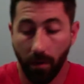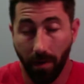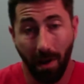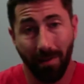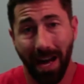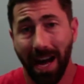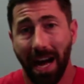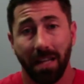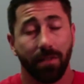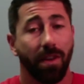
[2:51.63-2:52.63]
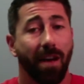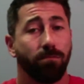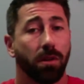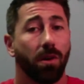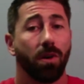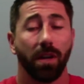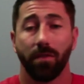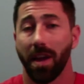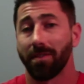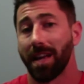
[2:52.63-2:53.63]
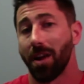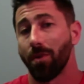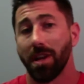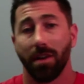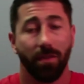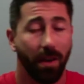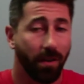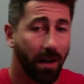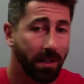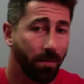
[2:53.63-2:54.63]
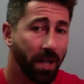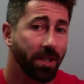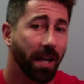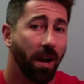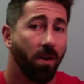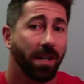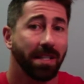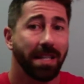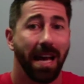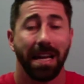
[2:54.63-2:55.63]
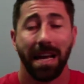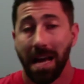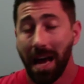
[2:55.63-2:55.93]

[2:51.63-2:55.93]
If you have highs, if you have bloating, if you have diarrhea, if you have constipation, like I already said,